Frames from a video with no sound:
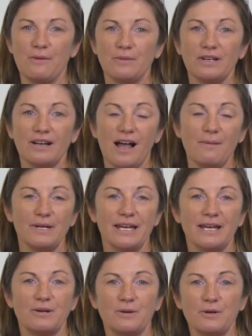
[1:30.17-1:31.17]
and will
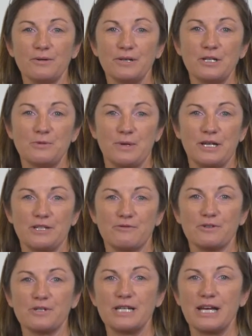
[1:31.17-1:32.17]
accommodate quarter-inch bits
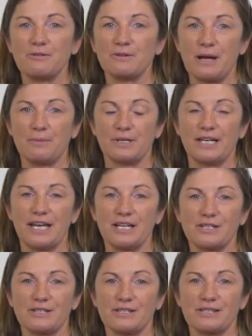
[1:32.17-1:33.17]
for standard
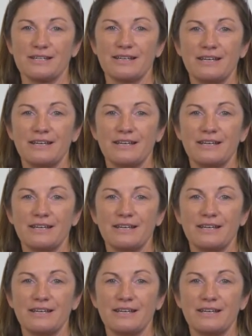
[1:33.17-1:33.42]
applications.